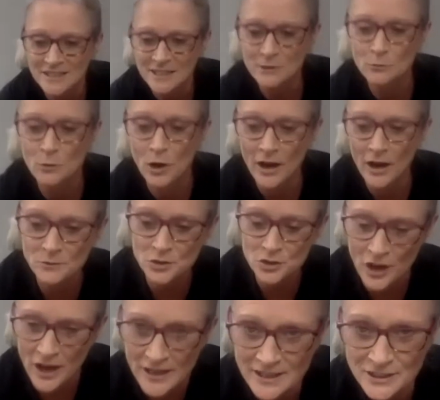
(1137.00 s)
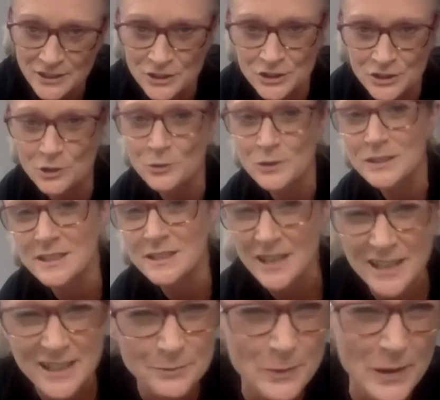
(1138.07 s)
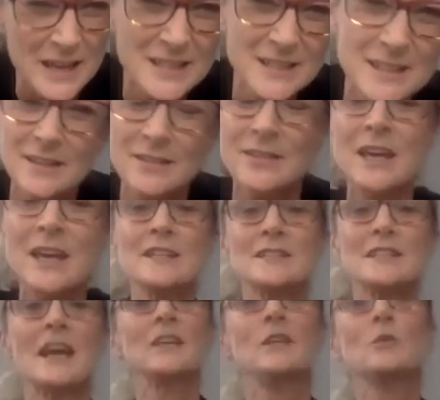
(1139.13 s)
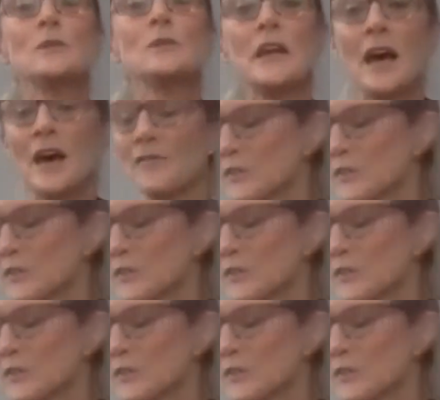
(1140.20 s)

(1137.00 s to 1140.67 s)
and what I'm trying to do is think basic things that you would have at